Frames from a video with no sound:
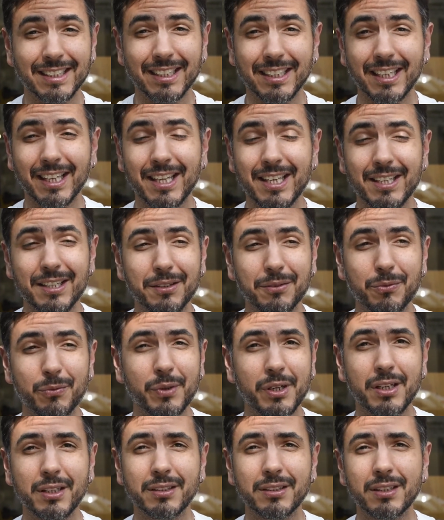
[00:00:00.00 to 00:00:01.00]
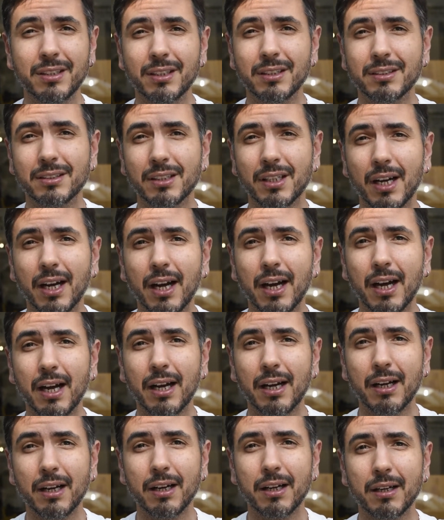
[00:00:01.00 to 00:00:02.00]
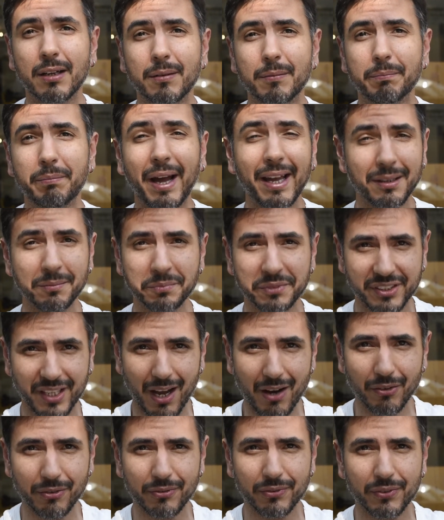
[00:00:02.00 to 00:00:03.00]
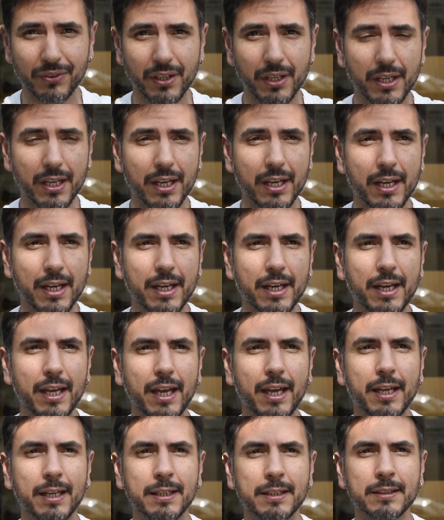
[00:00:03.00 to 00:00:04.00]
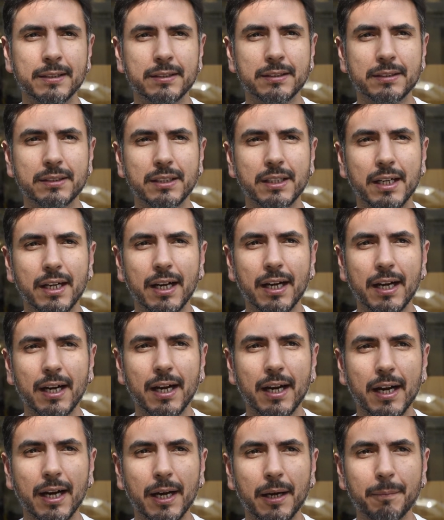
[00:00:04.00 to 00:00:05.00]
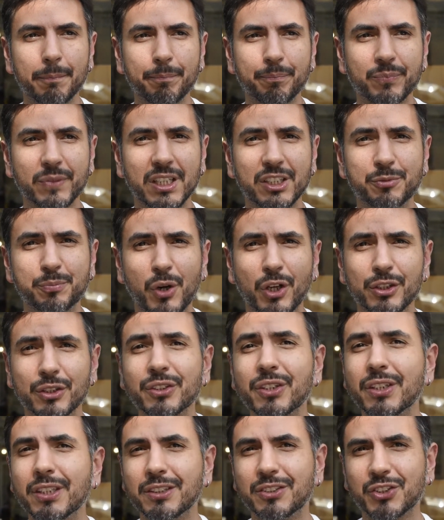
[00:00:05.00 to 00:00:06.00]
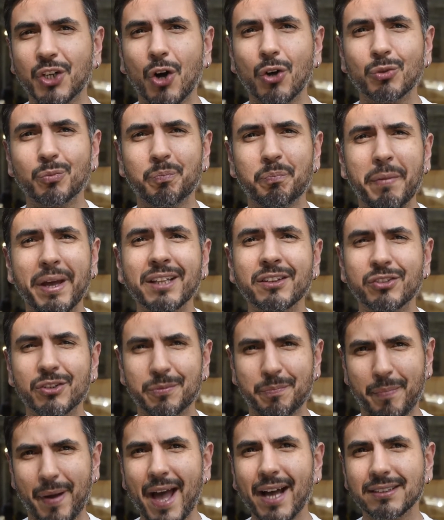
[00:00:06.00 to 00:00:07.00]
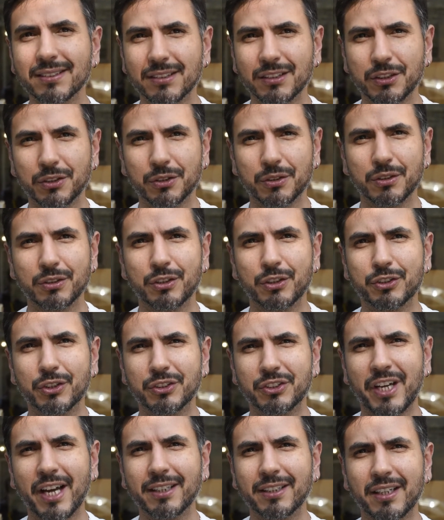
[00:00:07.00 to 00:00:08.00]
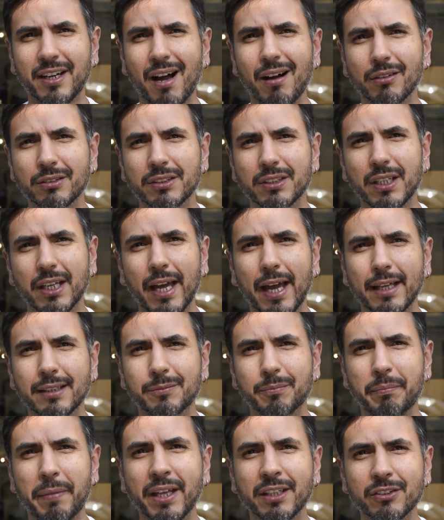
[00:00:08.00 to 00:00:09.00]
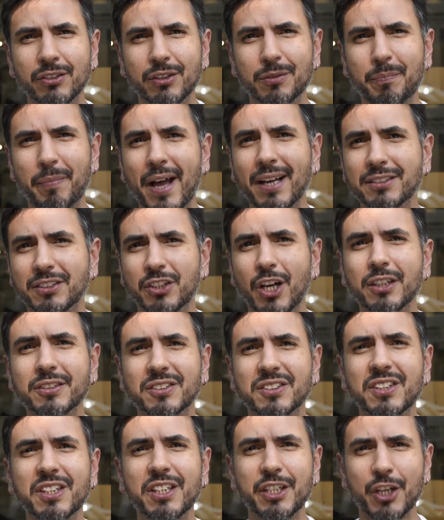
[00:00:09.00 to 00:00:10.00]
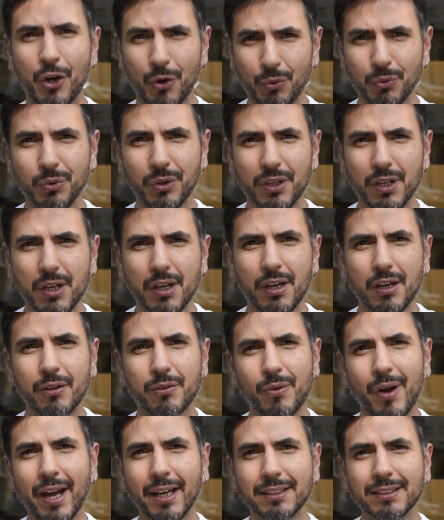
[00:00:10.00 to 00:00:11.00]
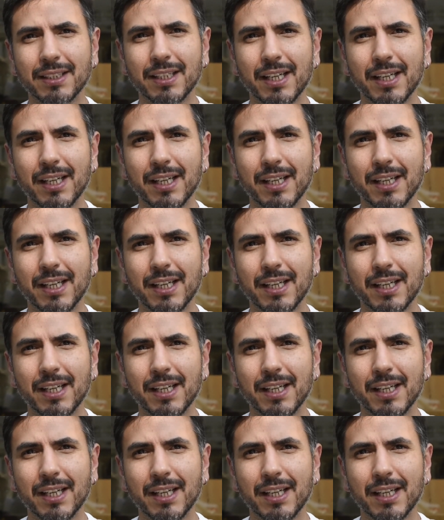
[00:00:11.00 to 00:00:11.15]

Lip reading: he really did it by himself. And his product is called MentorPass. You should check it out at mentorpass.co, right?